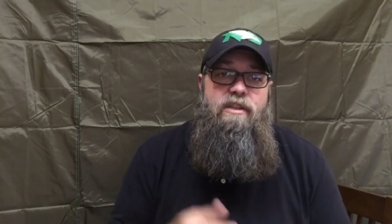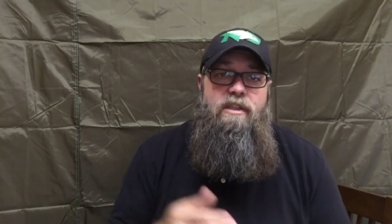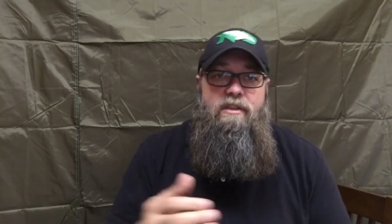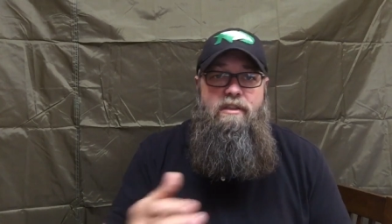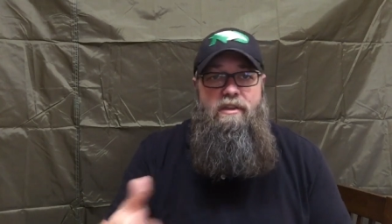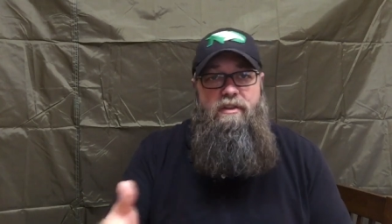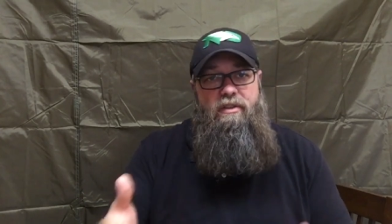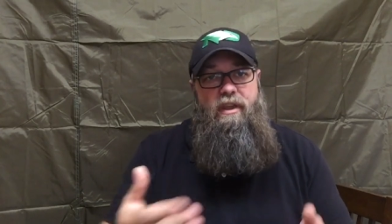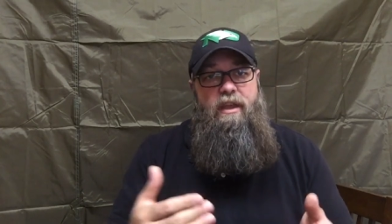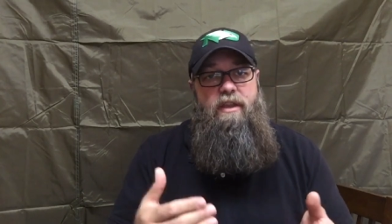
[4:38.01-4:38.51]
Is
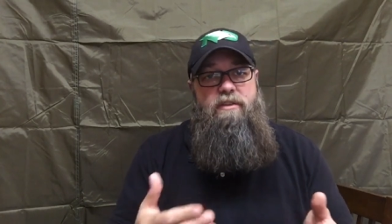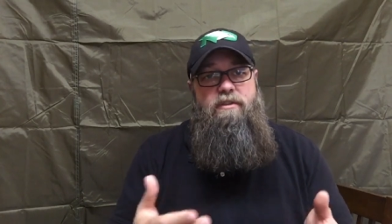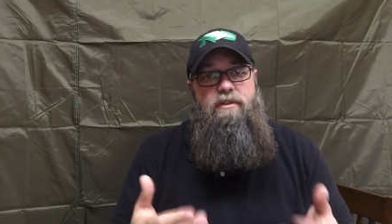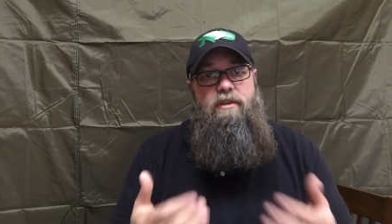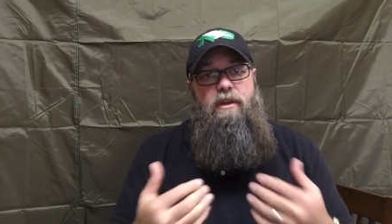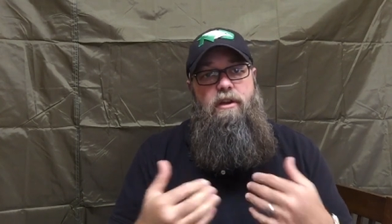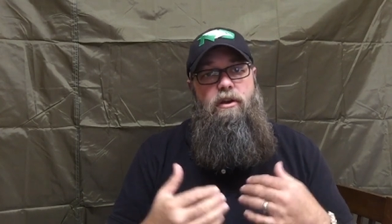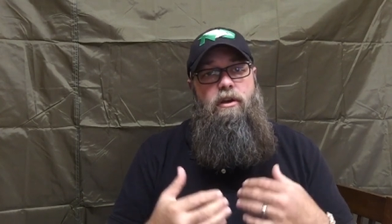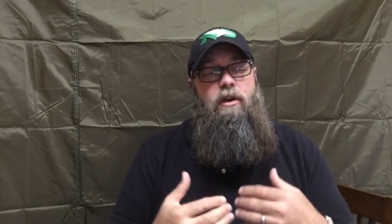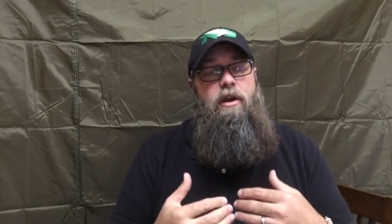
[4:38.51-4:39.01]
it things
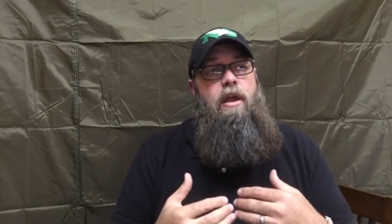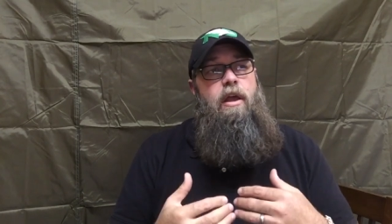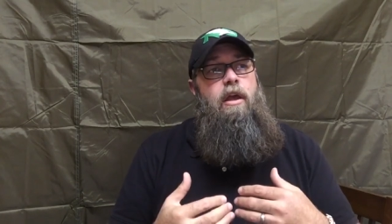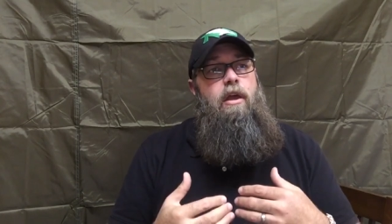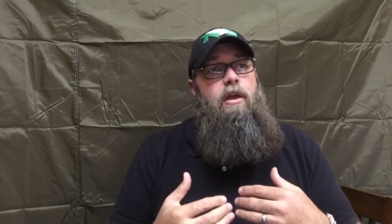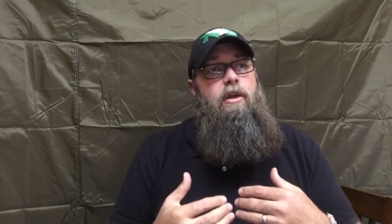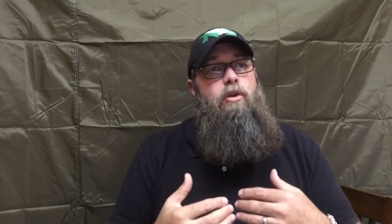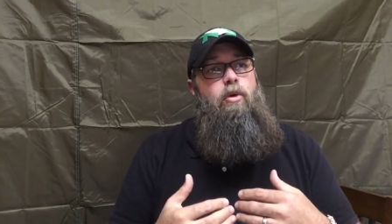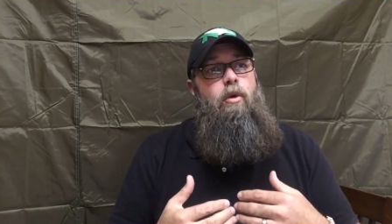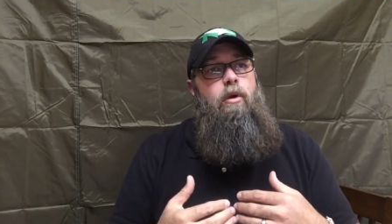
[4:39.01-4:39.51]
that are
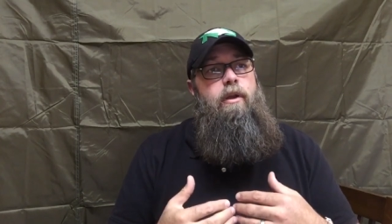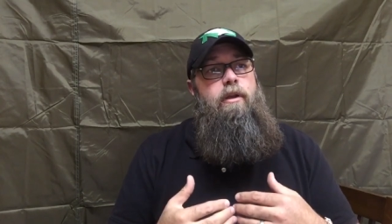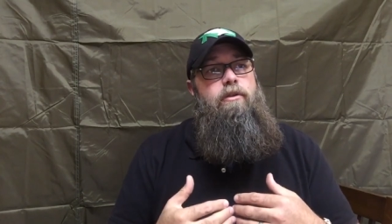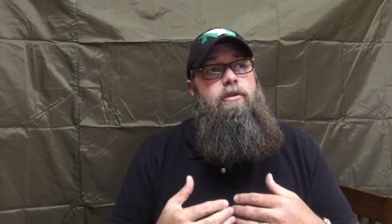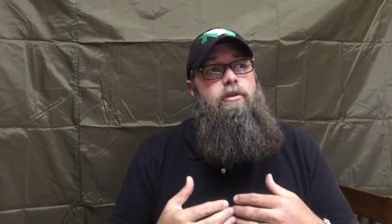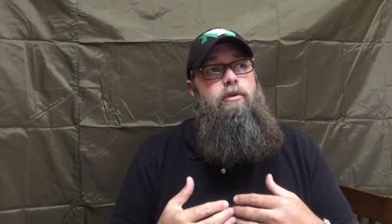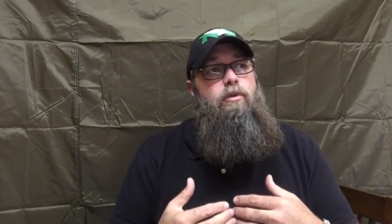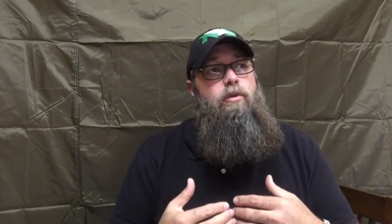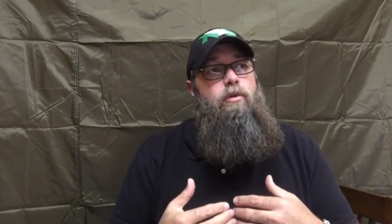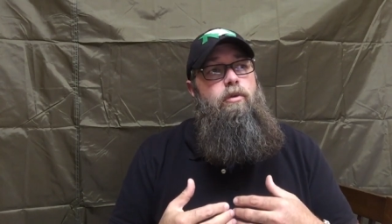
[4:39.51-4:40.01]
going
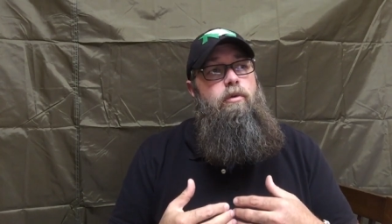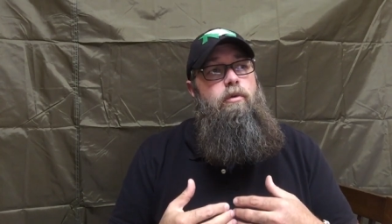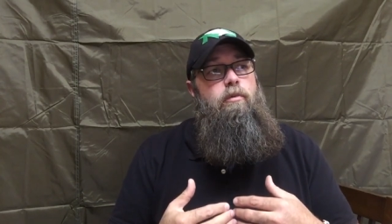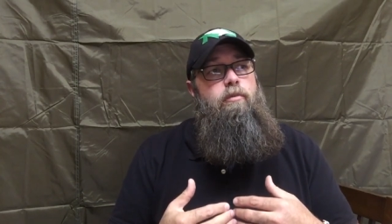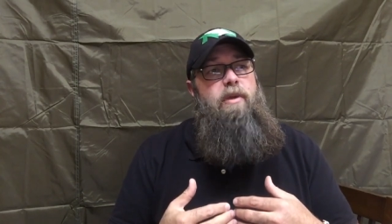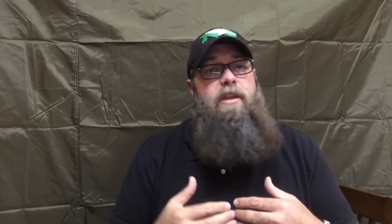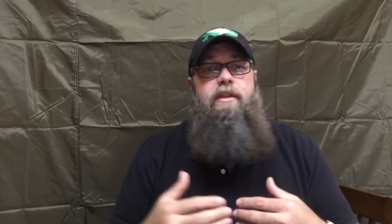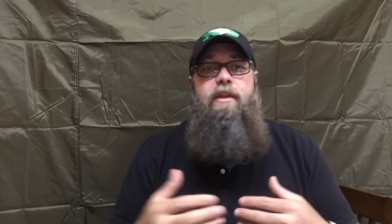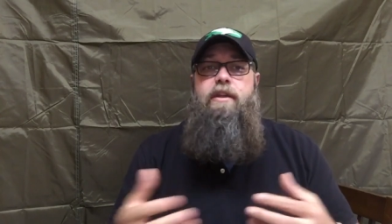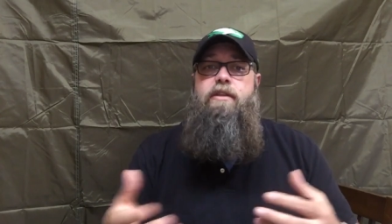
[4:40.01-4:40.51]
to
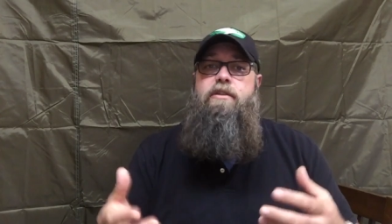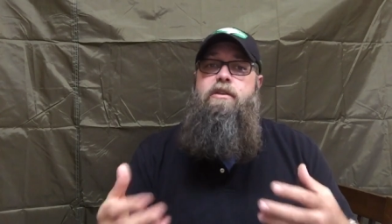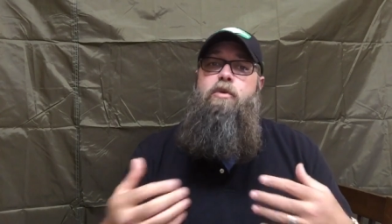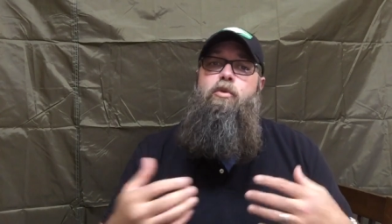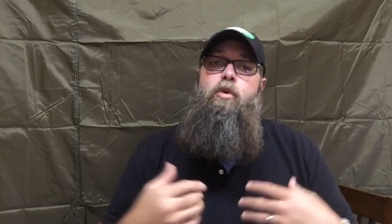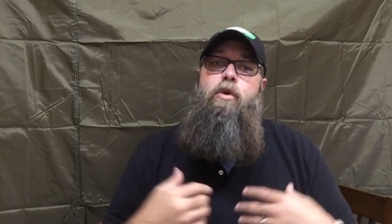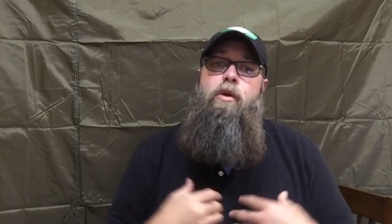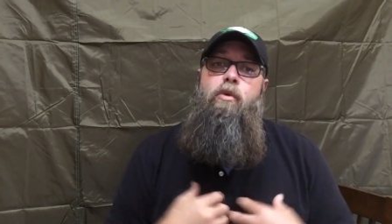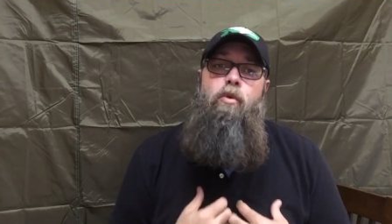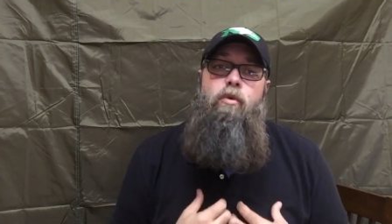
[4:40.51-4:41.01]
be things that
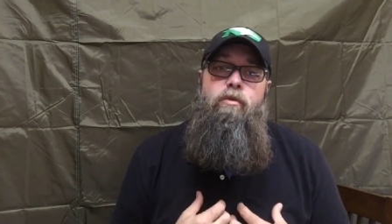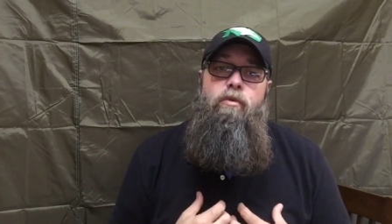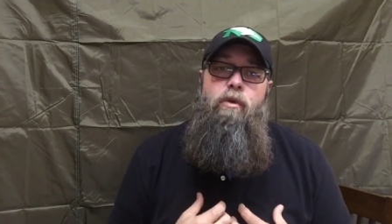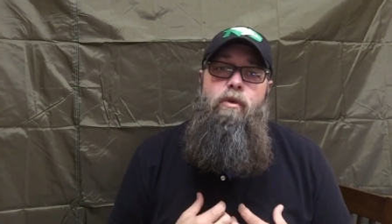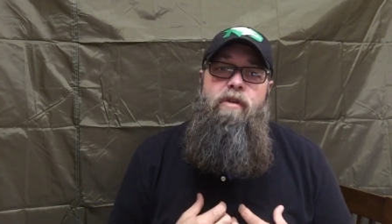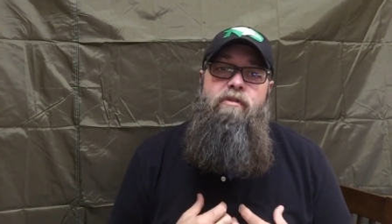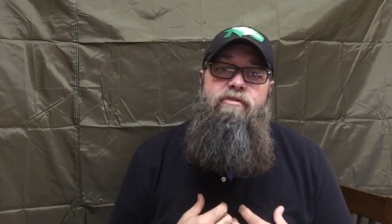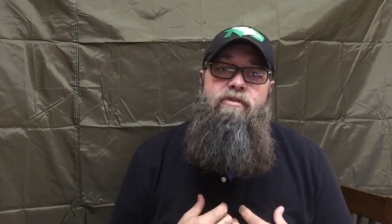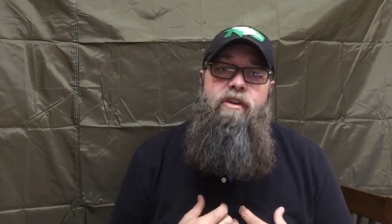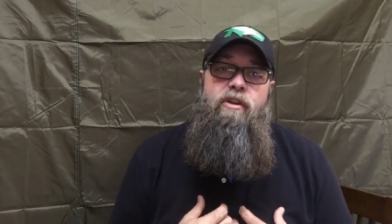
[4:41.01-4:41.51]
we,
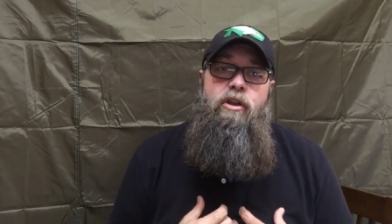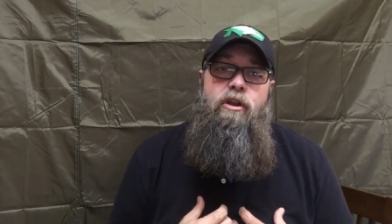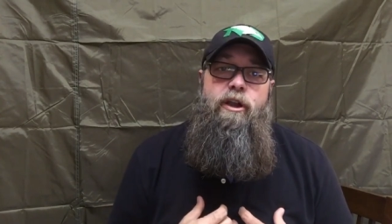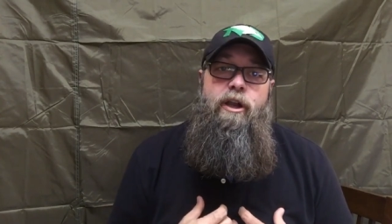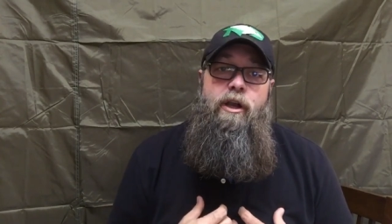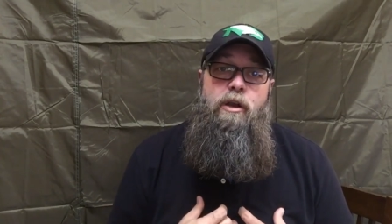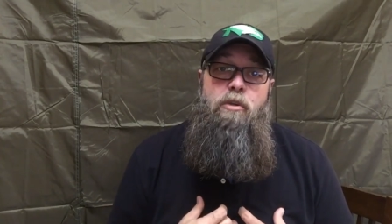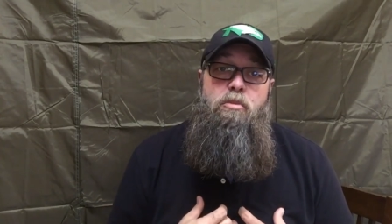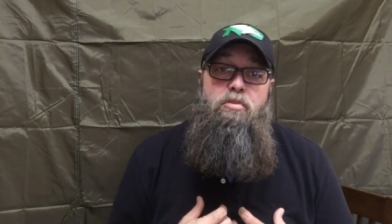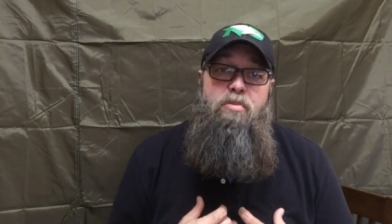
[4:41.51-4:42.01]
we feel are
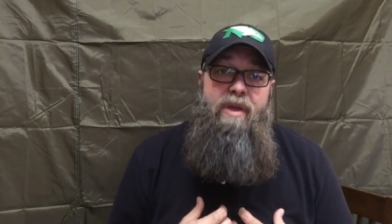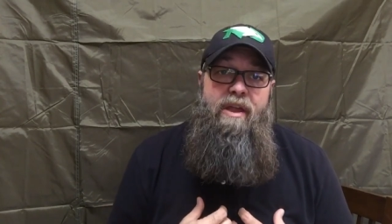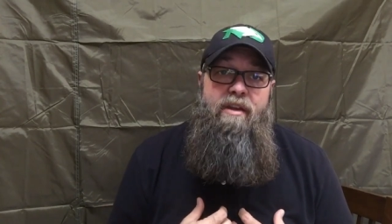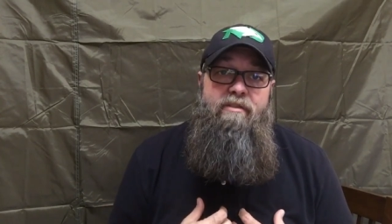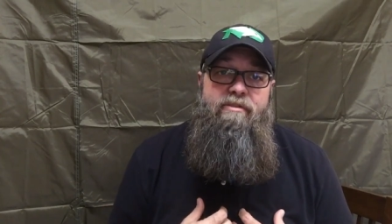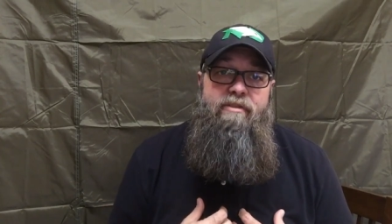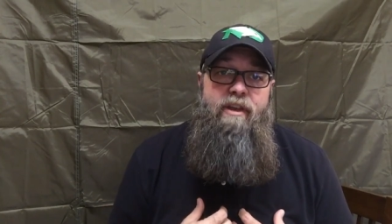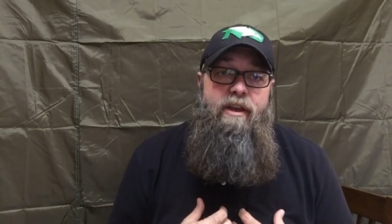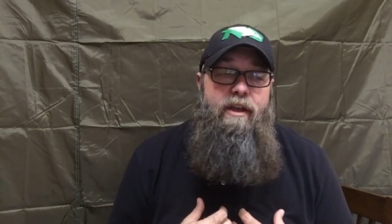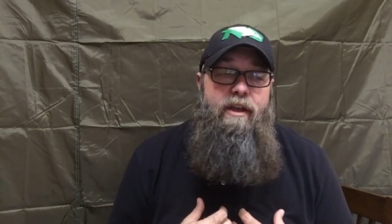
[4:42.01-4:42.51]
going to
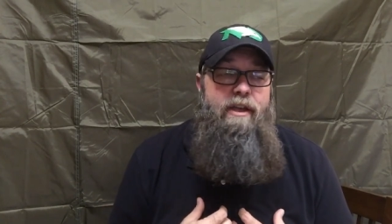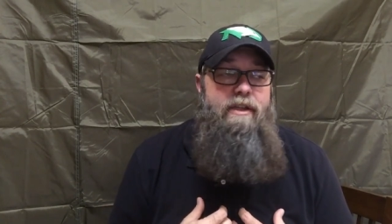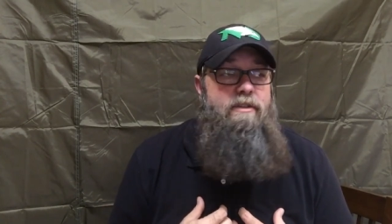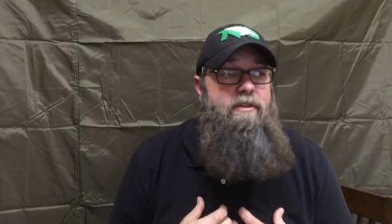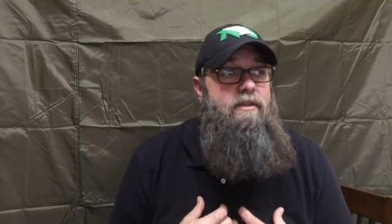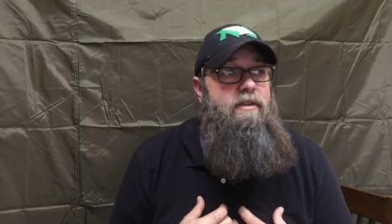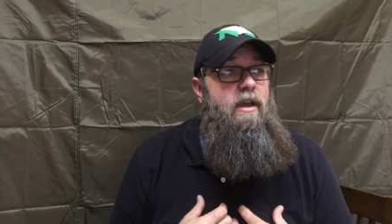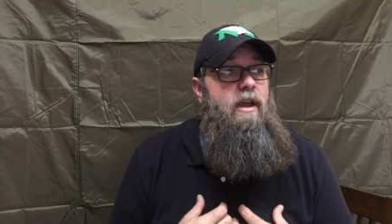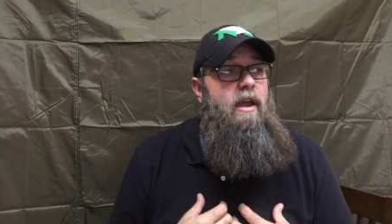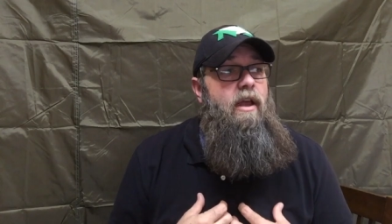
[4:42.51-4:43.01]
benefit
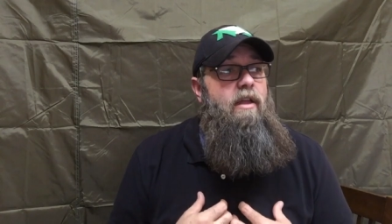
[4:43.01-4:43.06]
us,